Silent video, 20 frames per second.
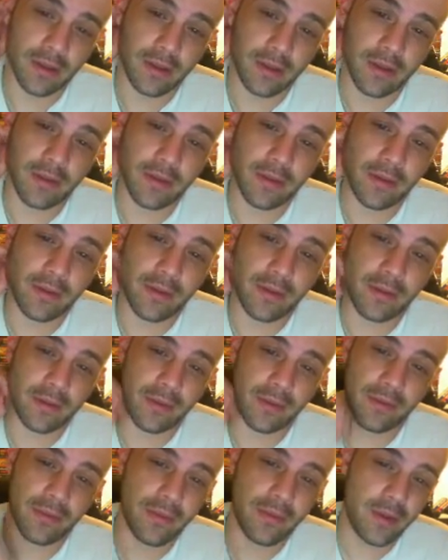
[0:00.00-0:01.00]
Now there are
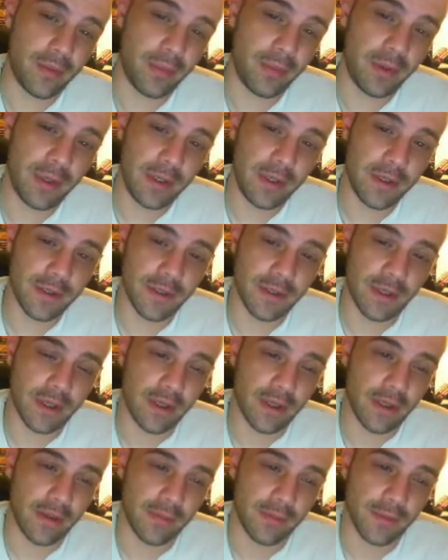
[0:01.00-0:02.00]
3 Panesian
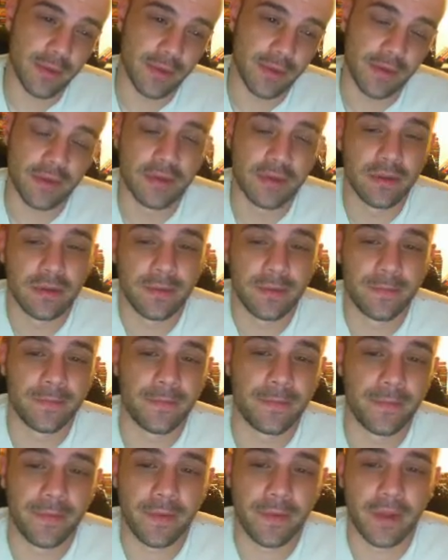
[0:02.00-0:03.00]
games
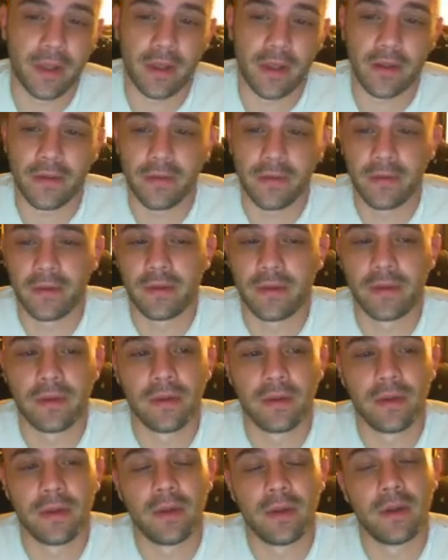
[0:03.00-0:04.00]
that
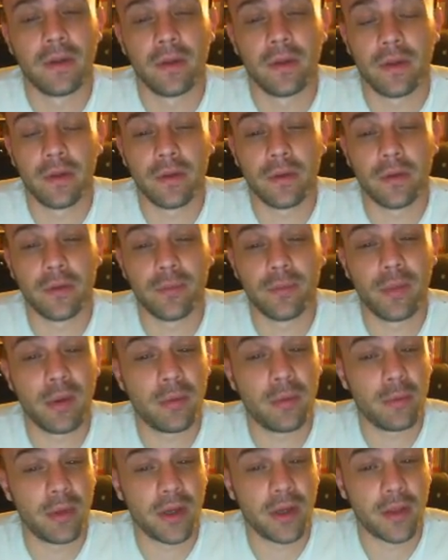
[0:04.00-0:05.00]
there is
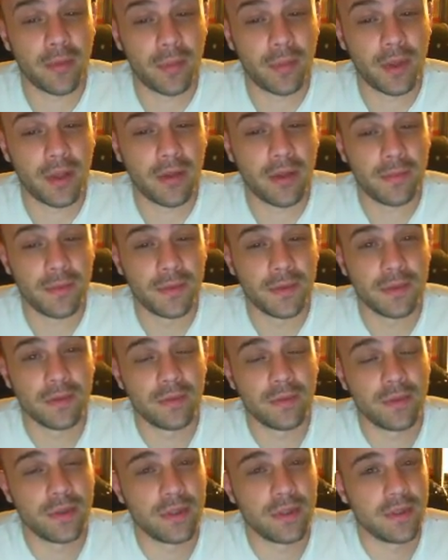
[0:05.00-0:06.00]
Bubble Bath Babes,
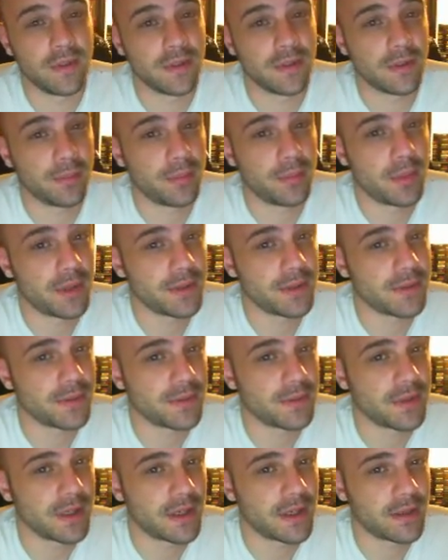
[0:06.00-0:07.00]
which is a puzzle
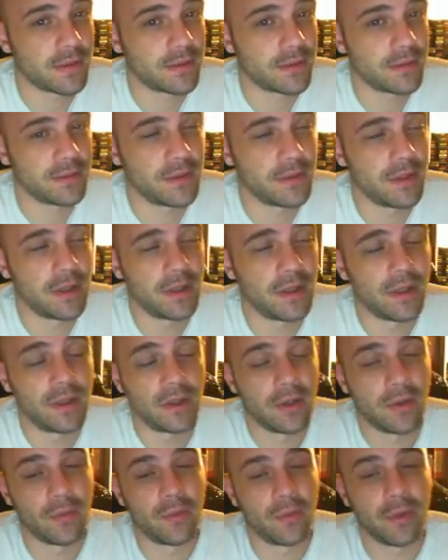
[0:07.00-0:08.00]
title
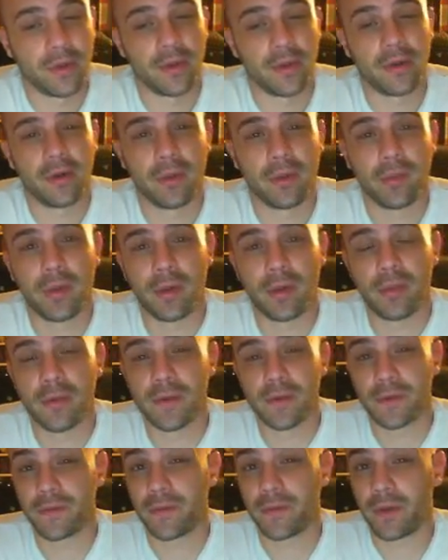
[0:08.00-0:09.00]
where
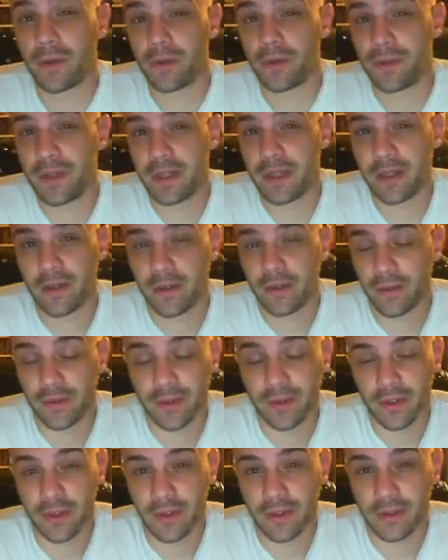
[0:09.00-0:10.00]
bubbles fall
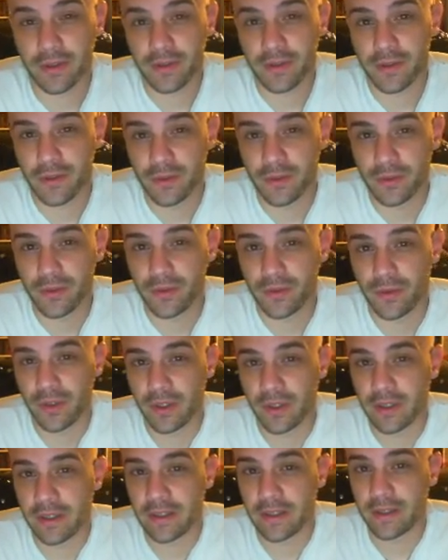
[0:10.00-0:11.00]
down onto
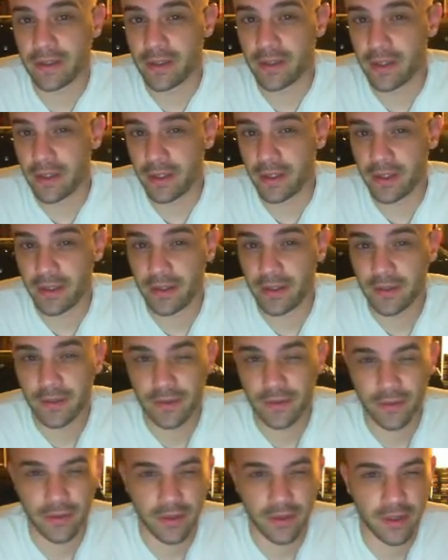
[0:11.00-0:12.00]
a naked lady,
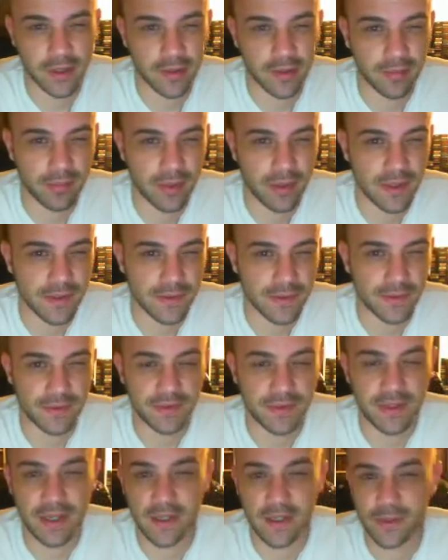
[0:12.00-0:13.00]
sort of like a puzzle
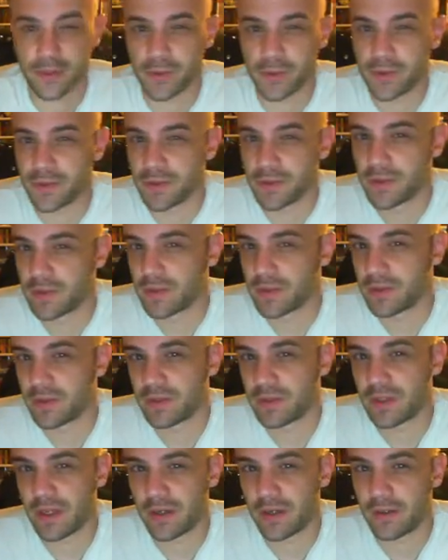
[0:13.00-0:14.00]
Tetris
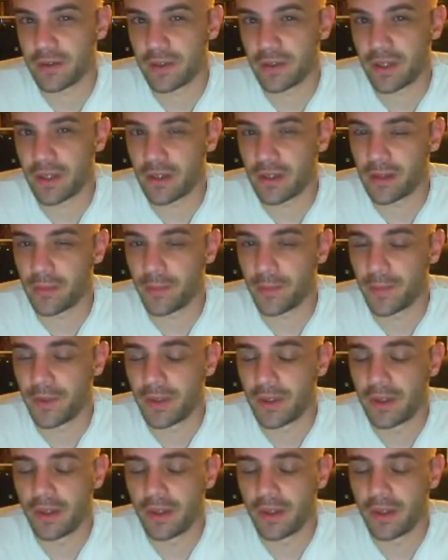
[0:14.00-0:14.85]
style game.